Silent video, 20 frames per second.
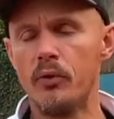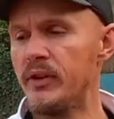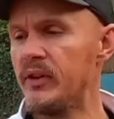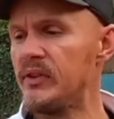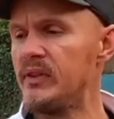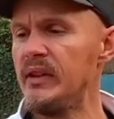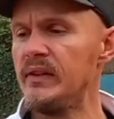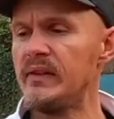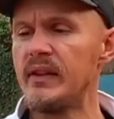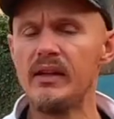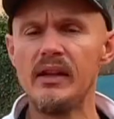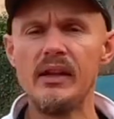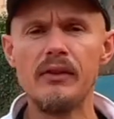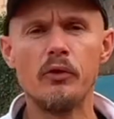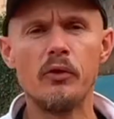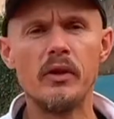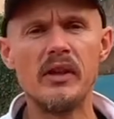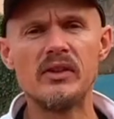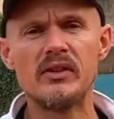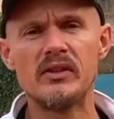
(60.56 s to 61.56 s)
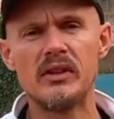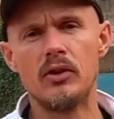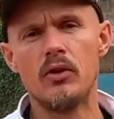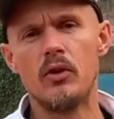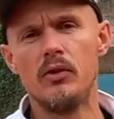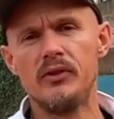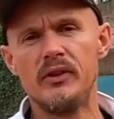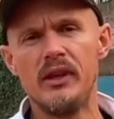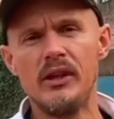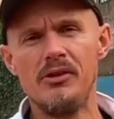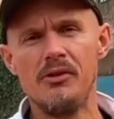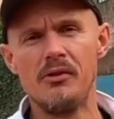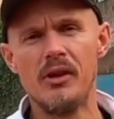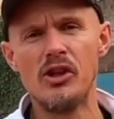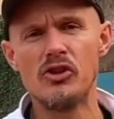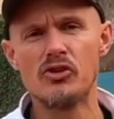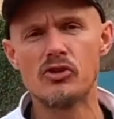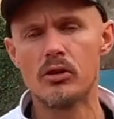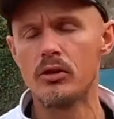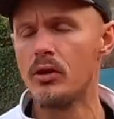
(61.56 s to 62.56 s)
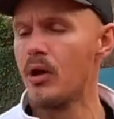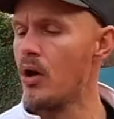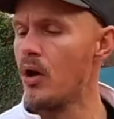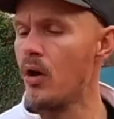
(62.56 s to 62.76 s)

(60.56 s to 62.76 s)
The C10 Evo is the continuation